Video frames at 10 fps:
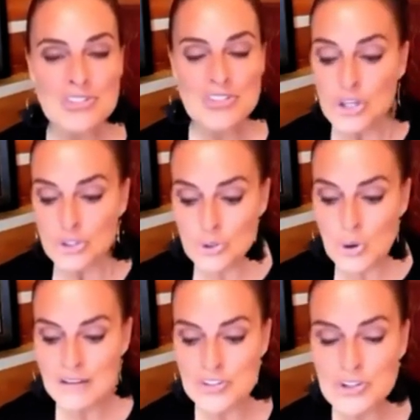You have
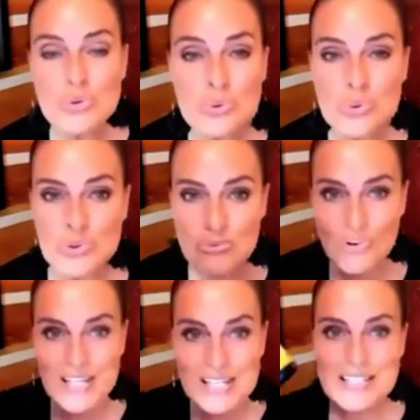the tools
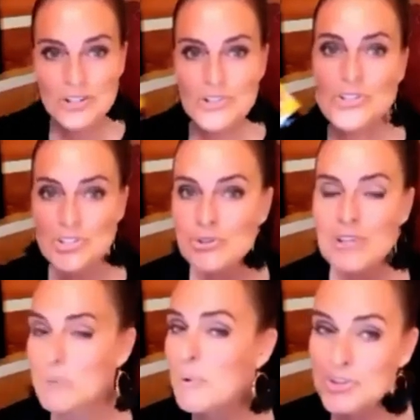right here to do that,
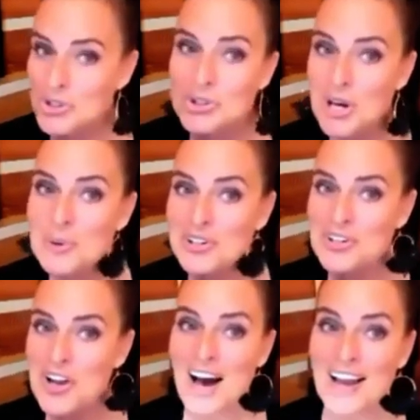whether you know it or
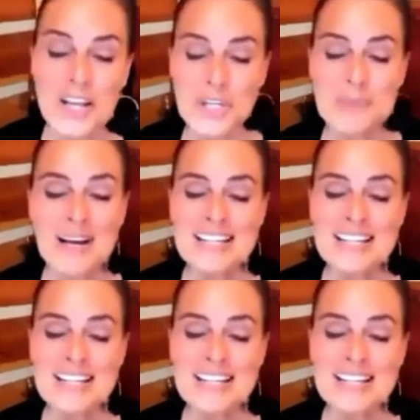not. You might not